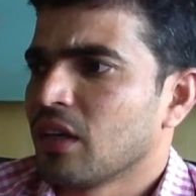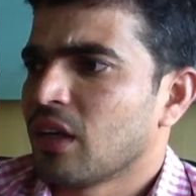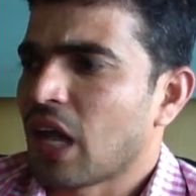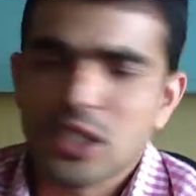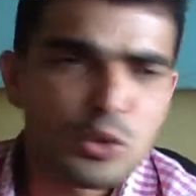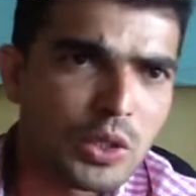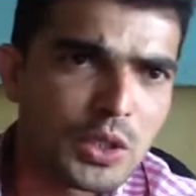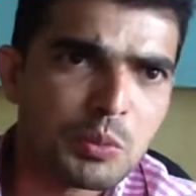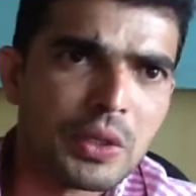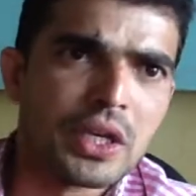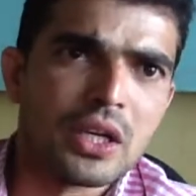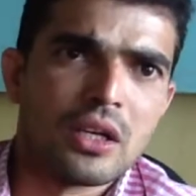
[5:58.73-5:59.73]
actually
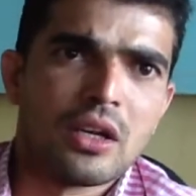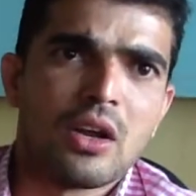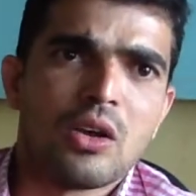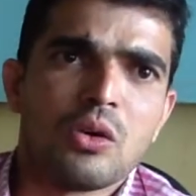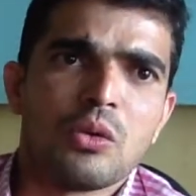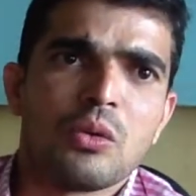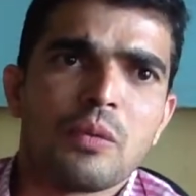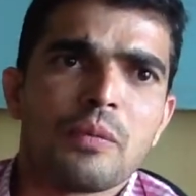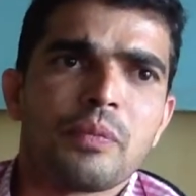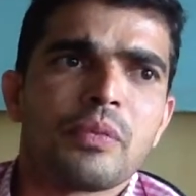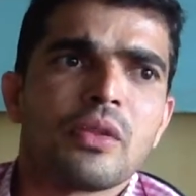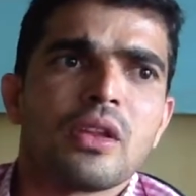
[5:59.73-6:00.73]
speaking, now
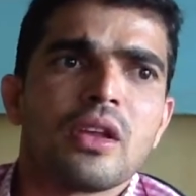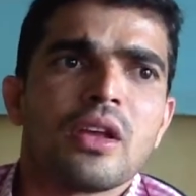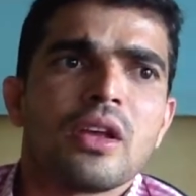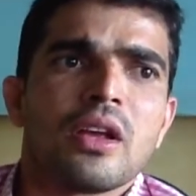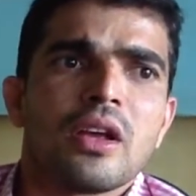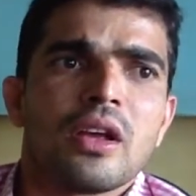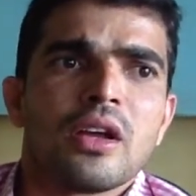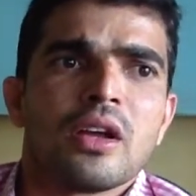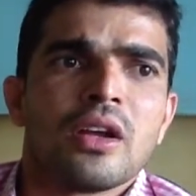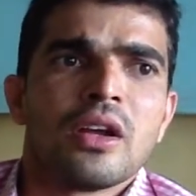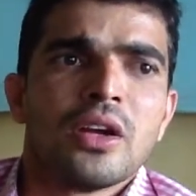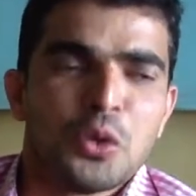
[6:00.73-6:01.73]

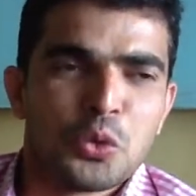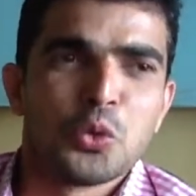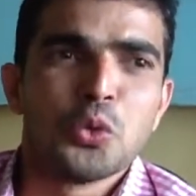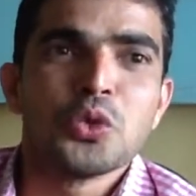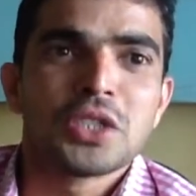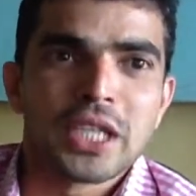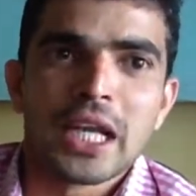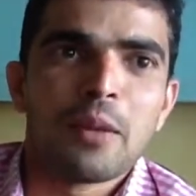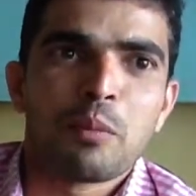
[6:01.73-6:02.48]
to sell a